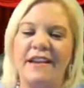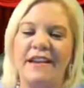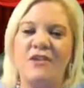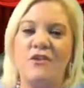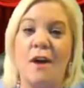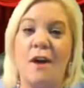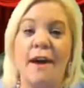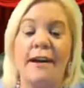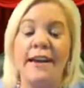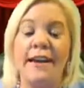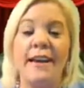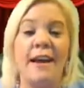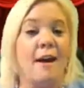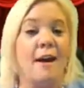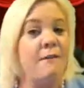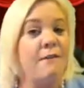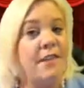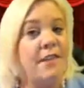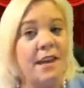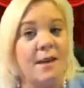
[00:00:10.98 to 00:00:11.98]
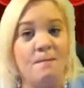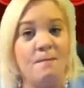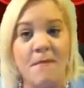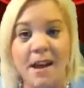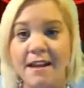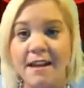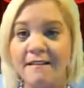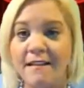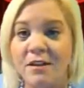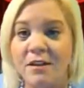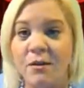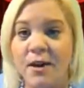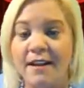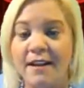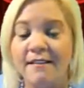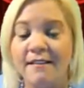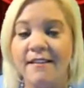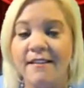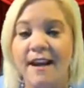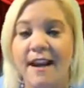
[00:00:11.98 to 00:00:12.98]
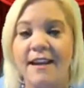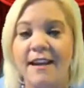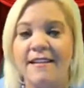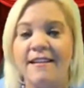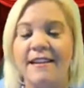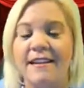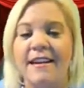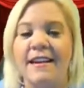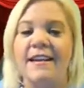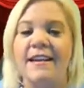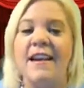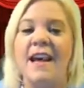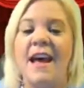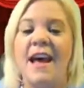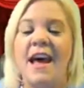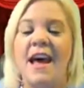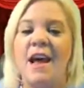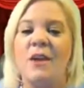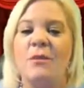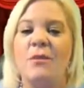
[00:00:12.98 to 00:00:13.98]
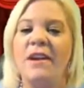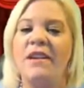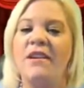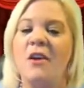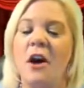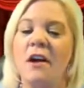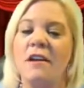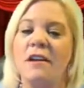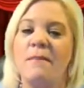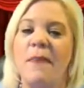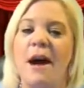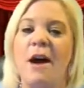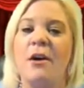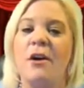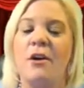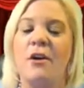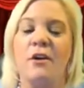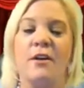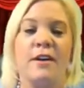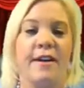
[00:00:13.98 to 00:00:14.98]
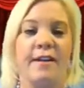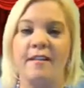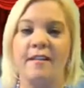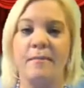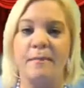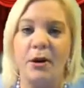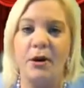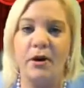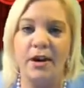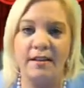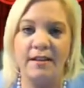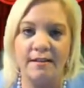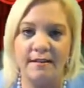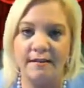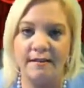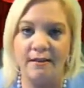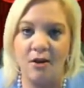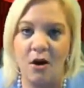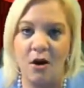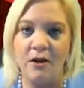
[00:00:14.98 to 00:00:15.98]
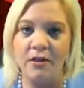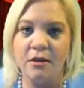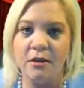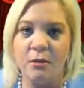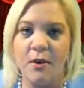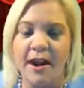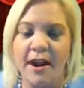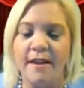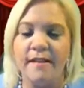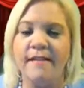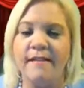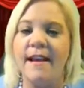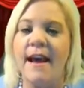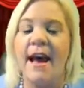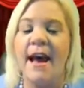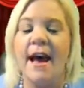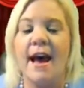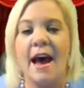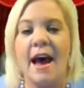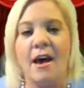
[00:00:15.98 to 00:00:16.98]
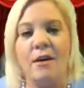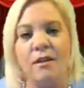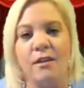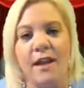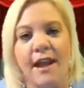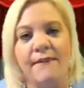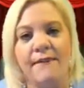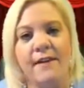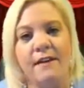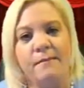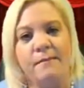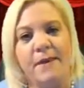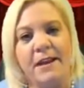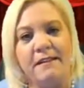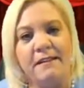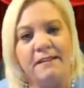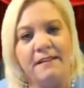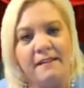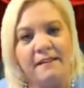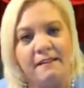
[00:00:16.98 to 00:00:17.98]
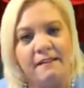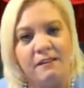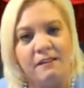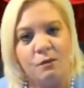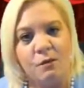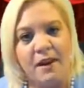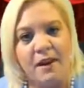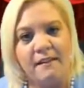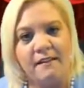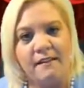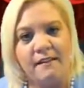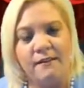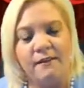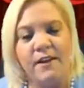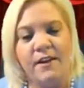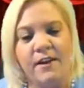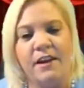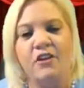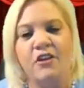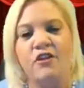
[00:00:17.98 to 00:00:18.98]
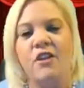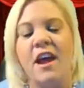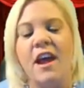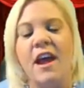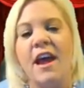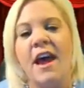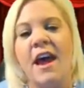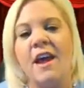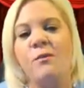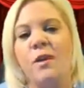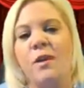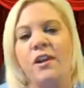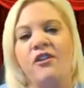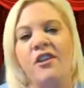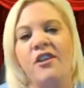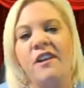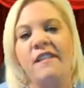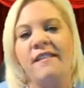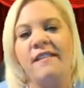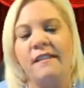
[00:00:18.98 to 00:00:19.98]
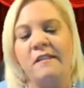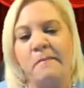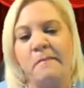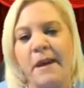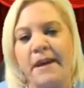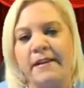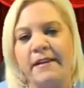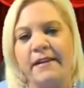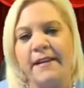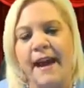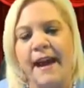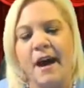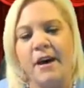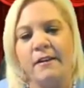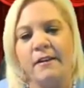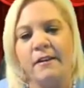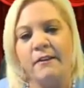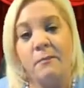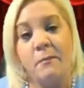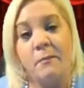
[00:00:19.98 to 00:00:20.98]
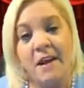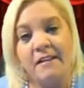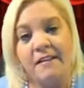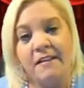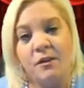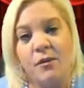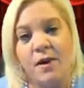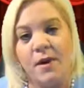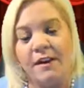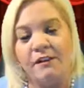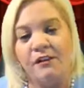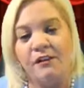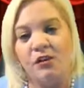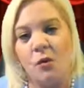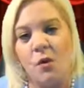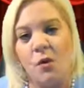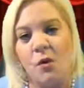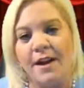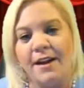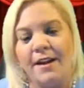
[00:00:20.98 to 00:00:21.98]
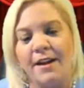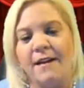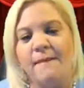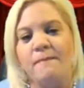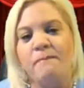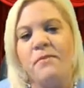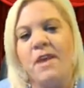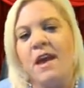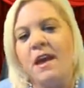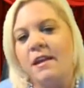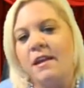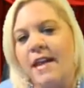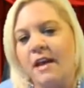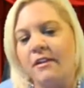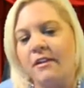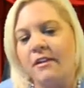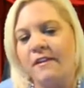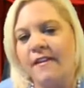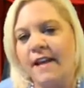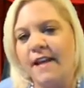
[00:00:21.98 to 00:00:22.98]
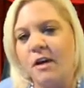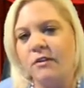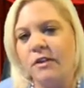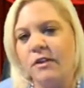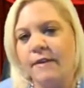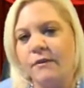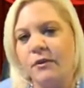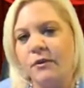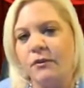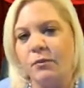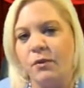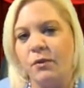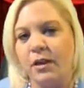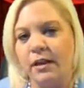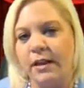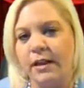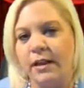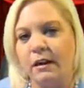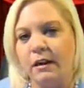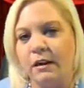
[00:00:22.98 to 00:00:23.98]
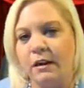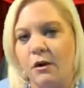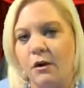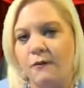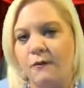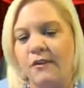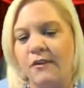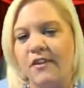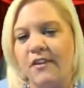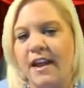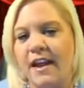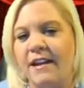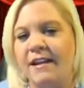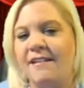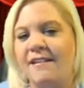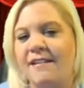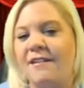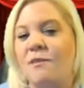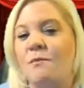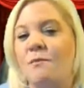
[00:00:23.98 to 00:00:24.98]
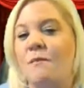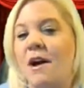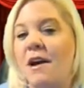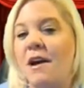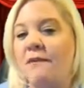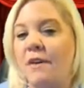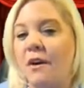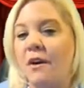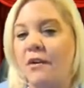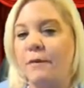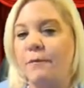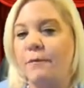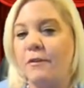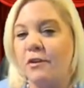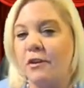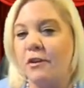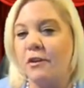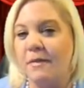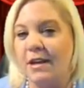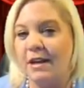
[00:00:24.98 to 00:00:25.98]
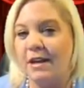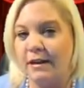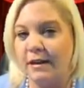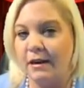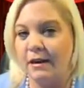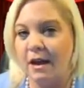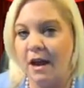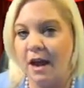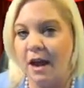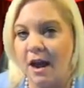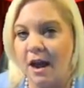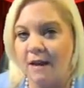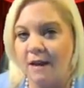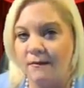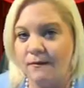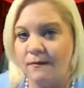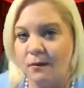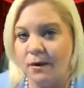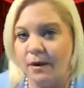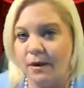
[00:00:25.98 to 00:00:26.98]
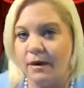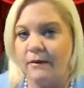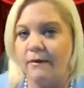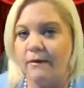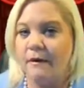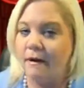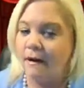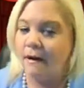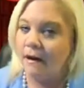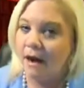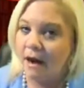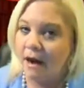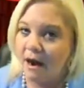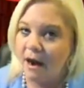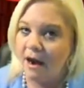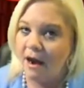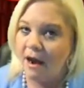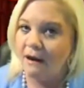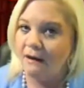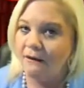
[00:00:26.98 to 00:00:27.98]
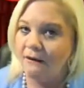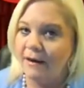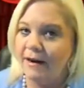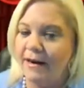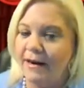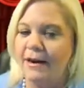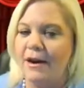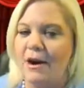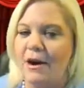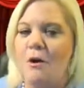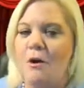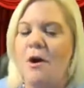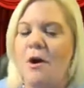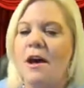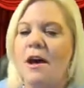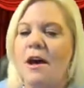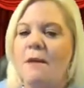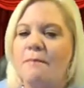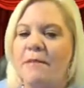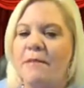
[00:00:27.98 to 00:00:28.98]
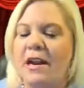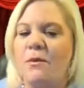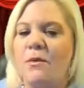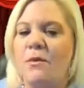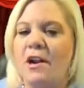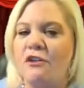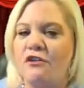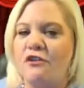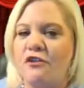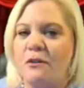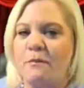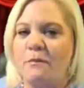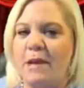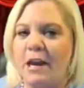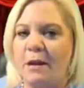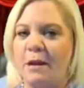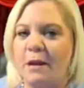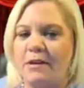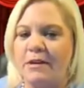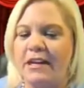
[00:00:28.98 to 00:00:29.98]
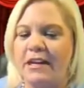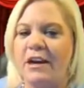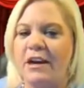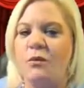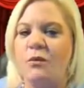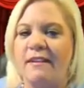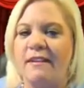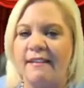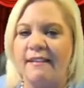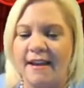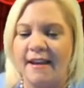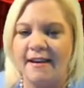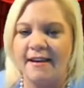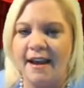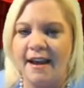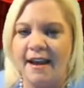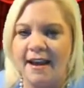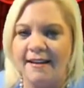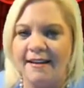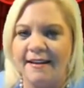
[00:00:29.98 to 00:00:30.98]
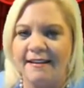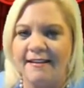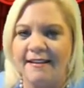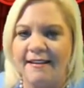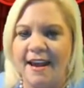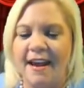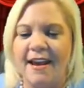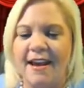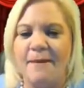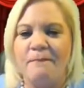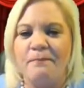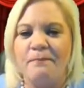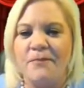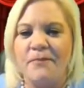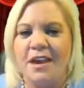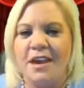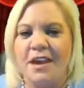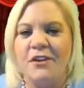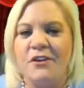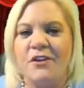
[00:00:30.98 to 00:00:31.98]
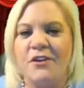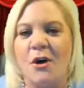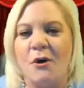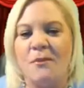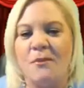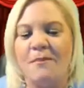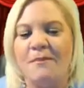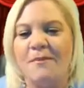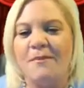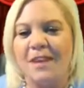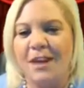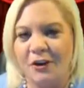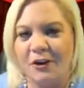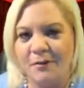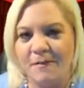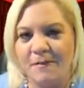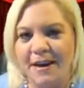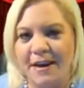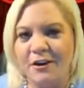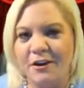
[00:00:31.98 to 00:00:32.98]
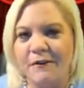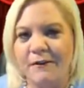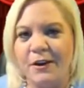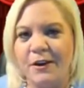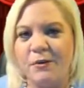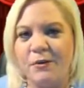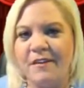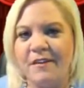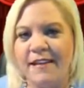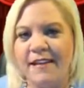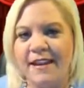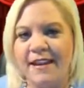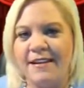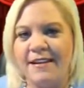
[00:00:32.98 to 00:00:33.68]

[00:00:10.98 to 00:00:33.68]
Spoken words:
Sandy Draghi of the Amazing Race 19, and we talked about her experiences on the race, how life has been since the race is finished, and what she's expecting out of Amazing Race 20. Now, the sound levels were a little low for Sandy, so my volume's going to be a little high for you. I already know, but I wanted you to be able to hear what Sandy had to say. So, here's my interview with